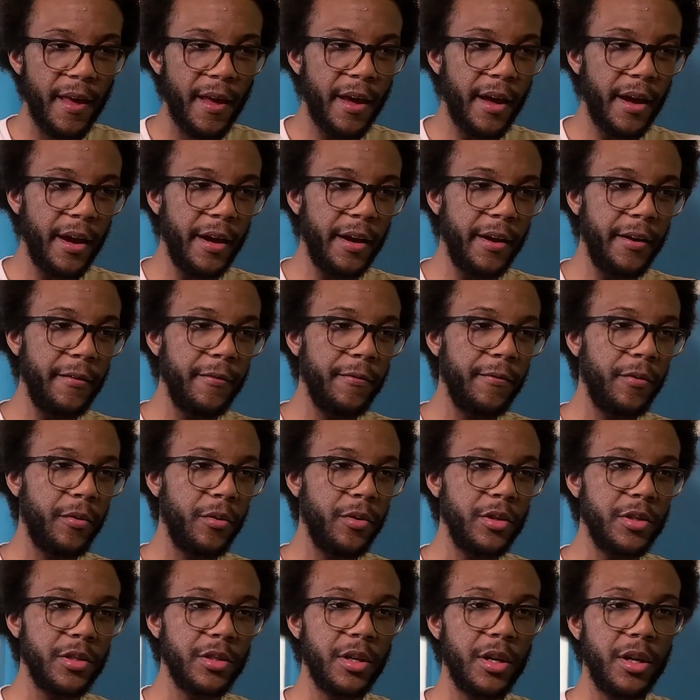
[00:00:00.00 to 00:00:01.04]
And
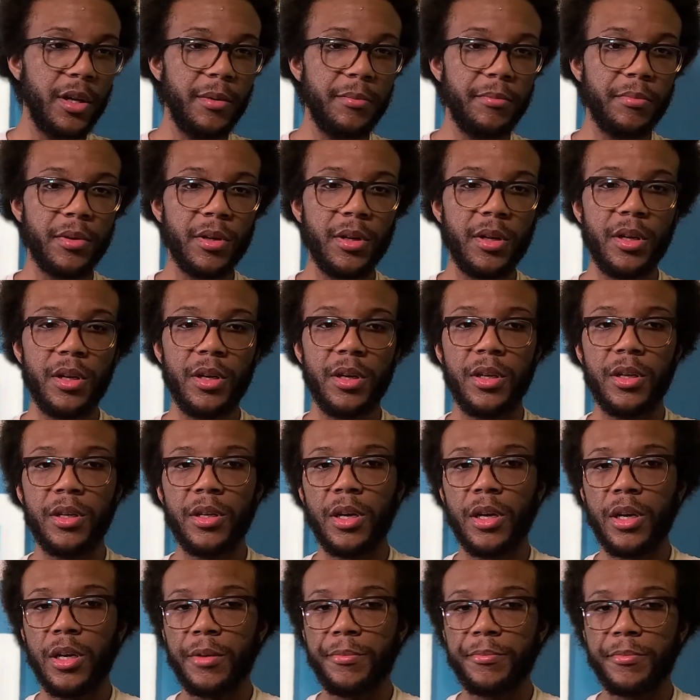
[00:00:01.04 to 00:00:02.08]
Forrest Gump
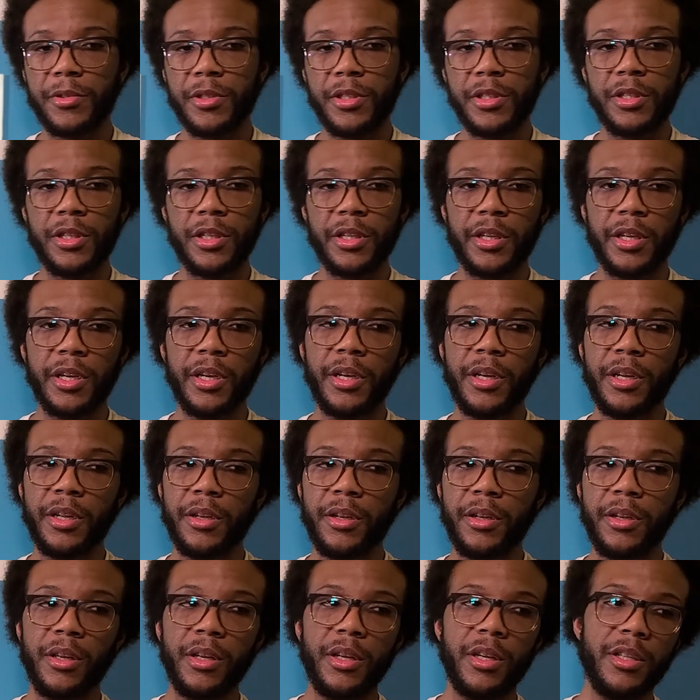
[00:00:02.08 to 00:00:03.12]
sees the
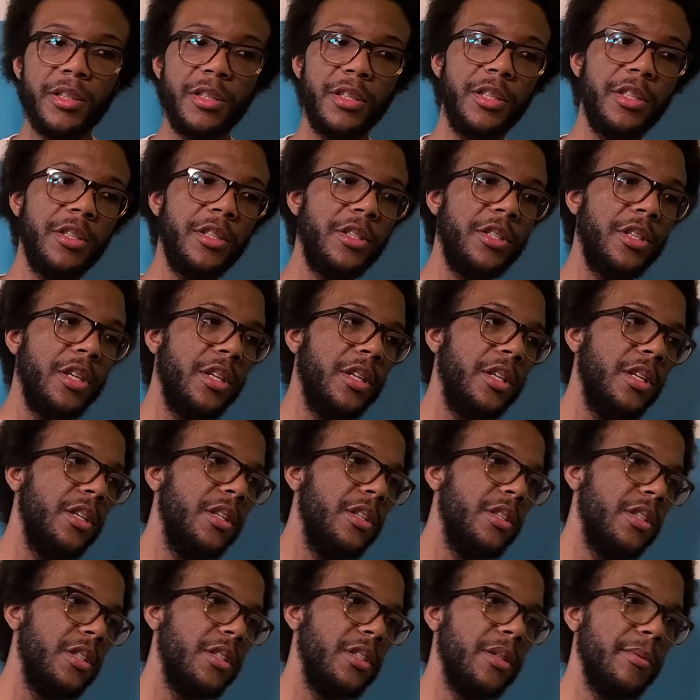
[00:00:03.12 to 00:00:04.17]
kid, sees Jenny,
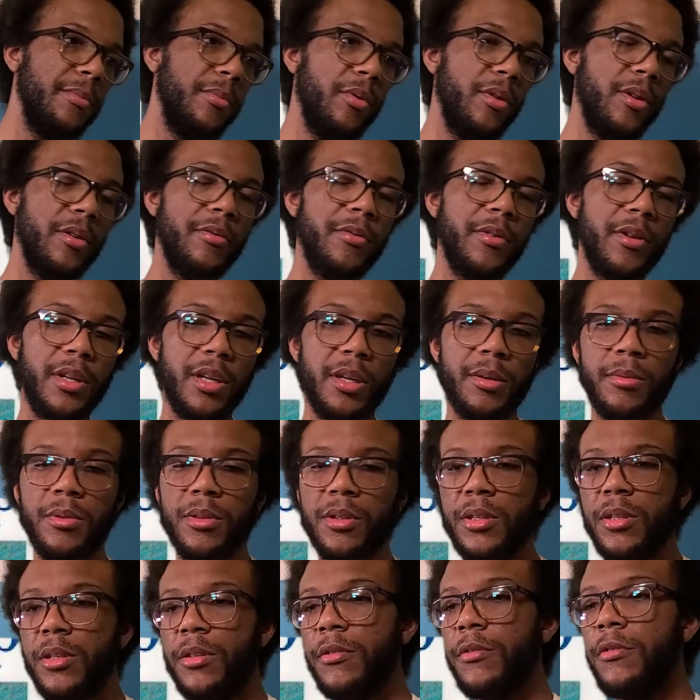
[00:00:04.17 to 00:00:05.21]
sees the boyfriend, I
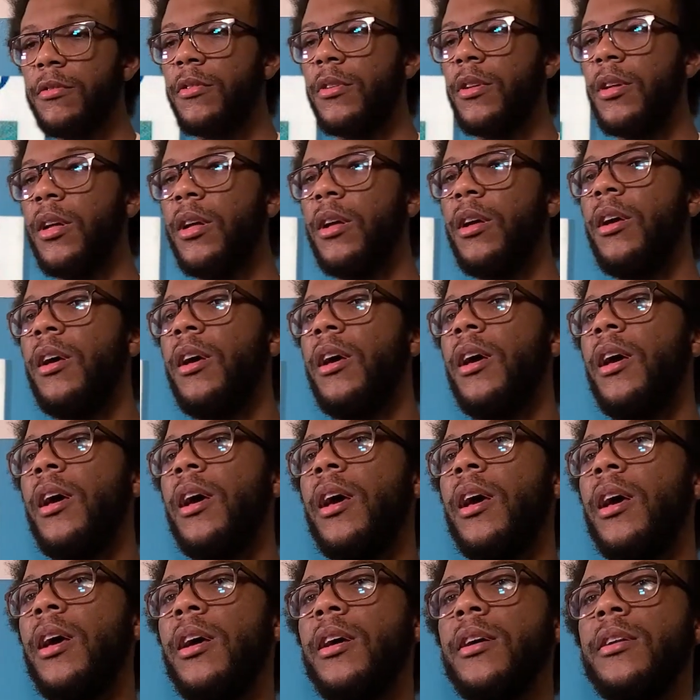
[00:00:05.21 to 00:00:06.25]
believe,
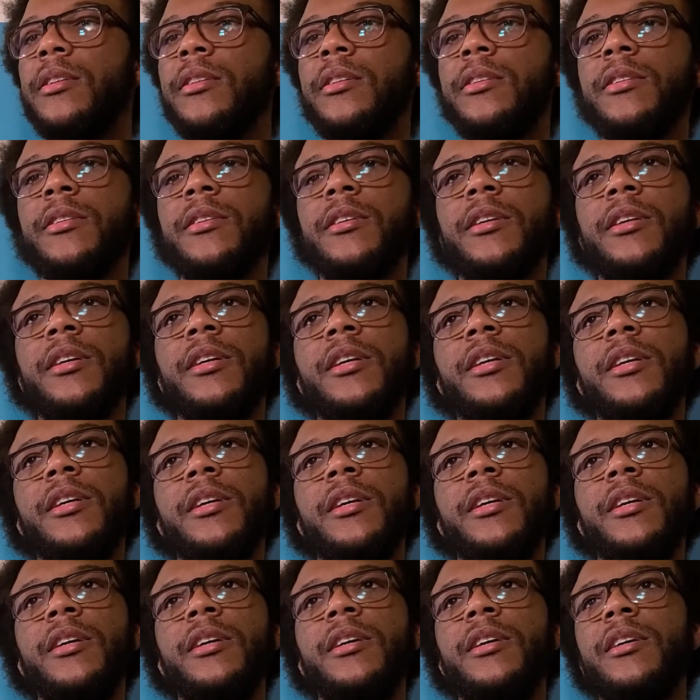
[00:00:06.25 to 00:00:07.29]
and
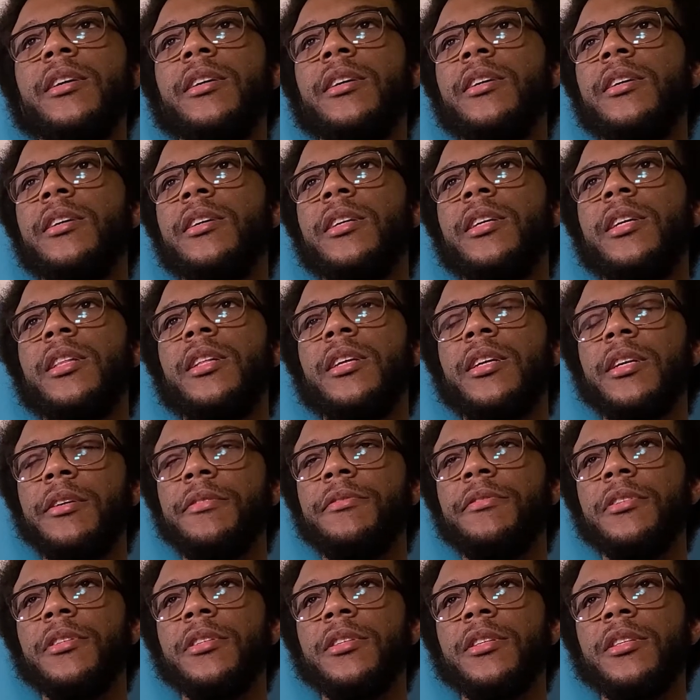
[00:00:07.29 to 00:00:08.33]
he
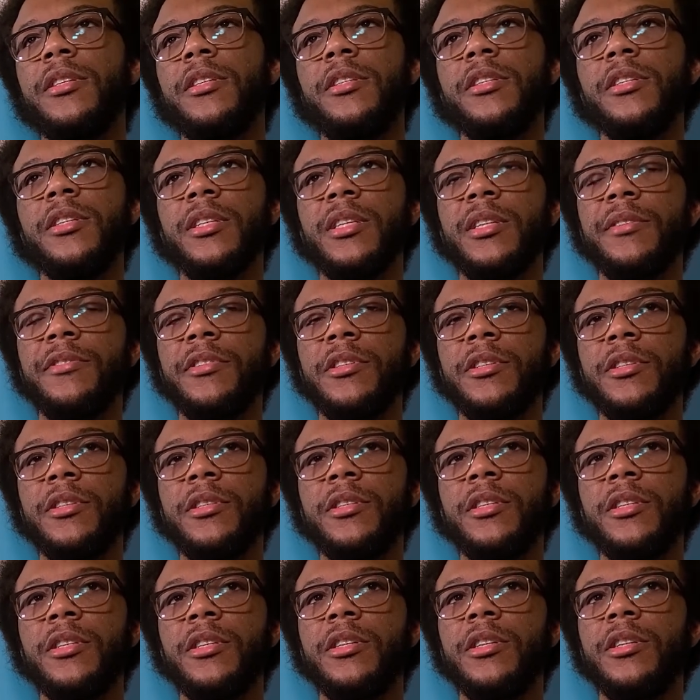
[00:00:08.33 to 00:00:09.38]
leaves. He just leaves her.
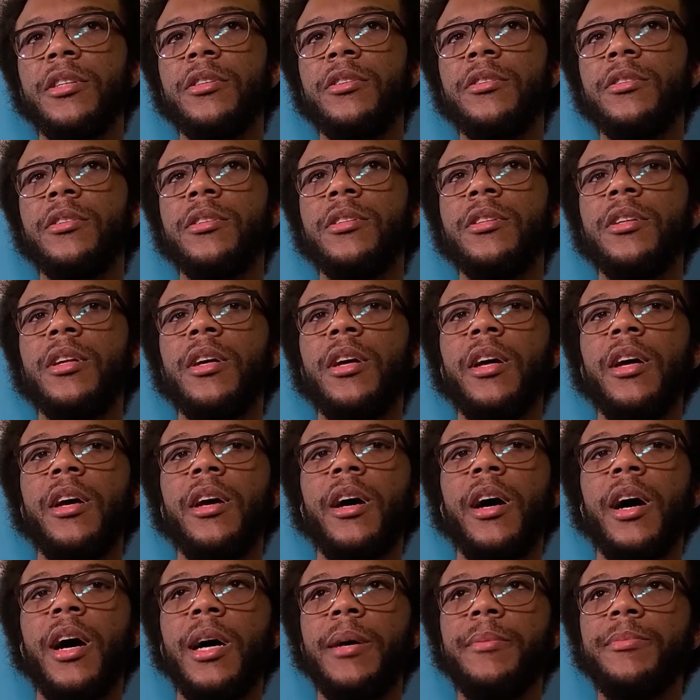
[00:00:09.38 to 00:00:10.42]
He goes,
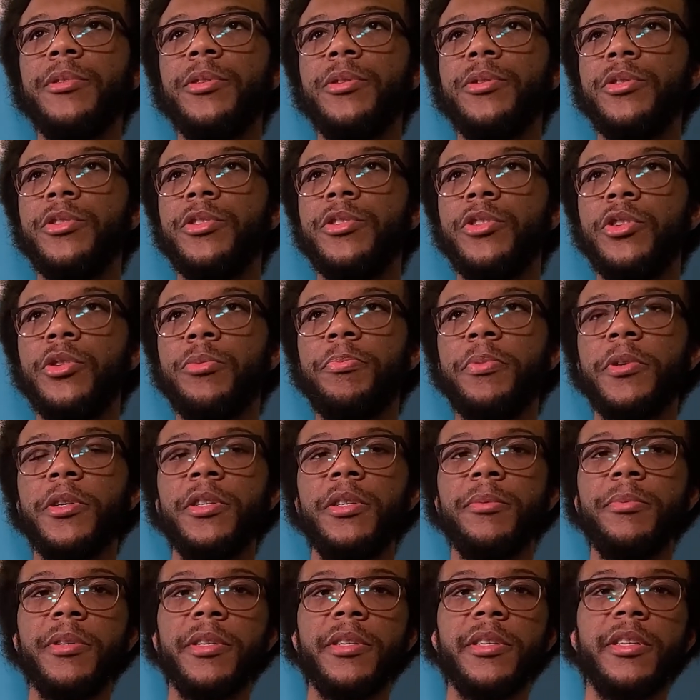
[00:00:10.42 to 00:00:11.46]
I'm too stupid
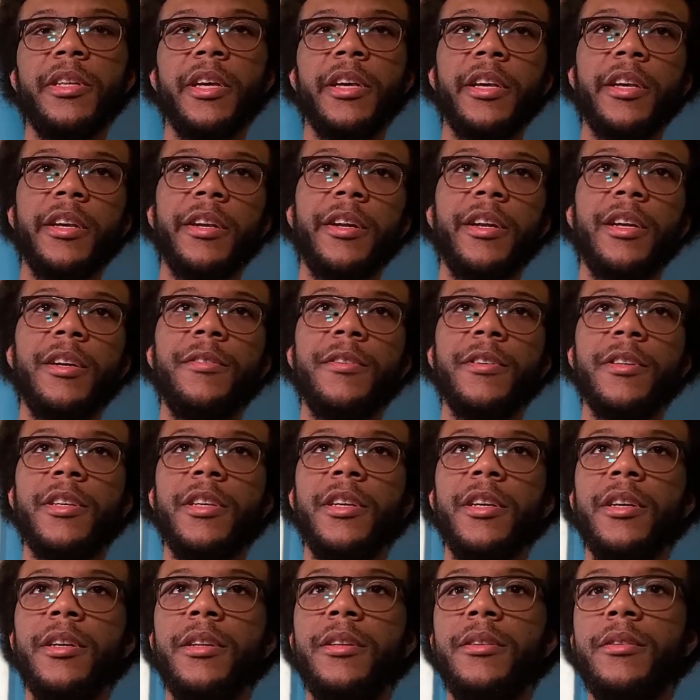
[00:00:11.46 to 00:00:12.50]
to be taking care of a
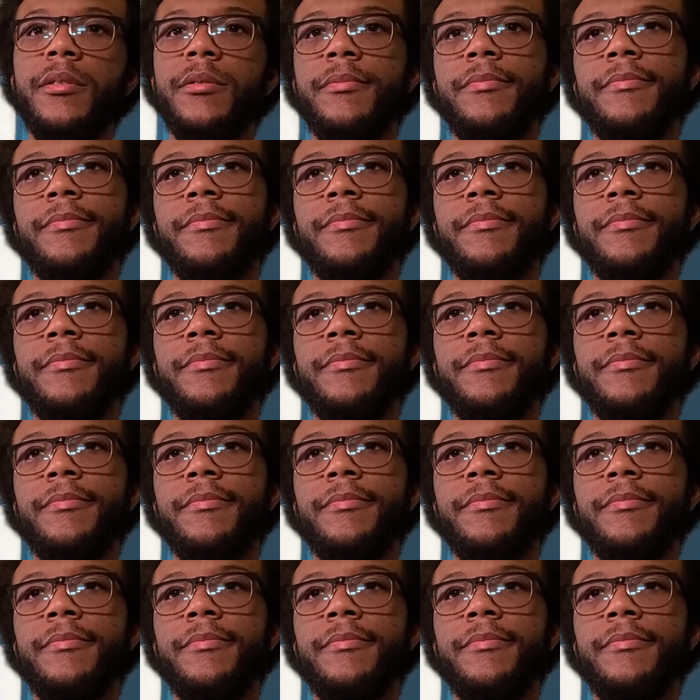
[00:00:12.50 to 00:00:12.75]
kid.